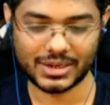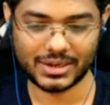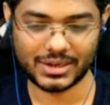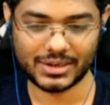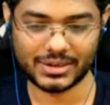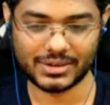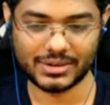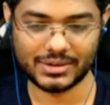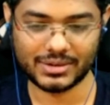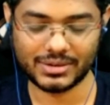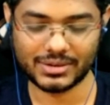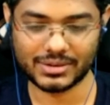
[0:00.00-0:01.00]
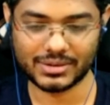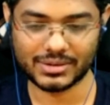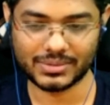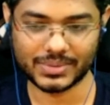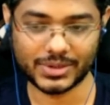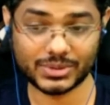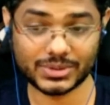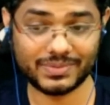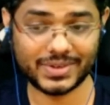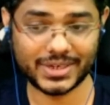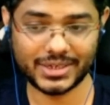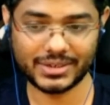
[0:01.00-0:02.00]
And it
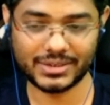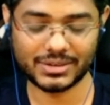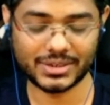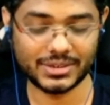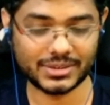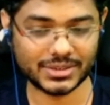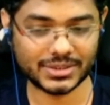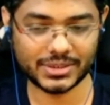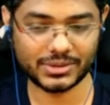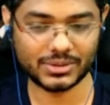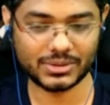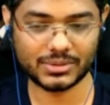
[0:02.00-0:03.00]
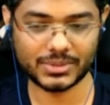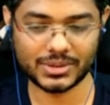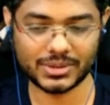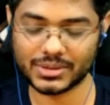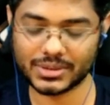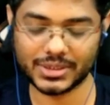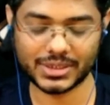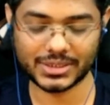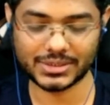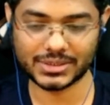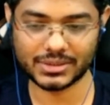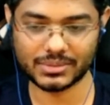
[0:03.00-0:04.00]
was a very interesting tournament. It
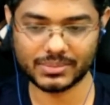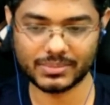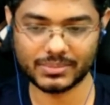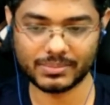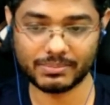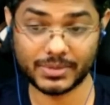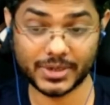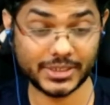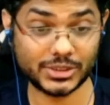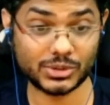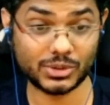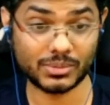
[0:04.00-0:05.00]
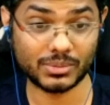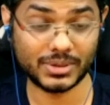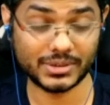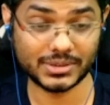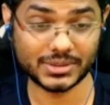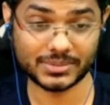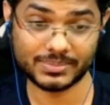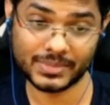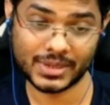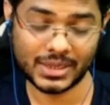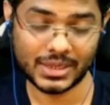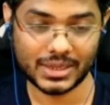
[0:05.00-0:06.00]
had some pretty strong players.
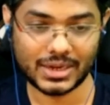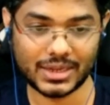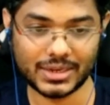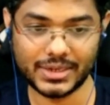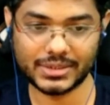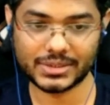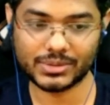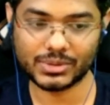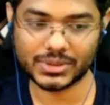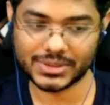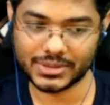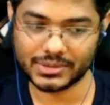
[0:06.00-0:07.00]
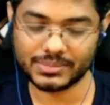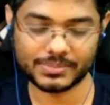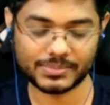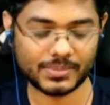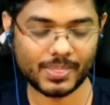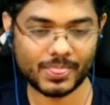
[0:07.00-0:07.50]
Ali Reza was there.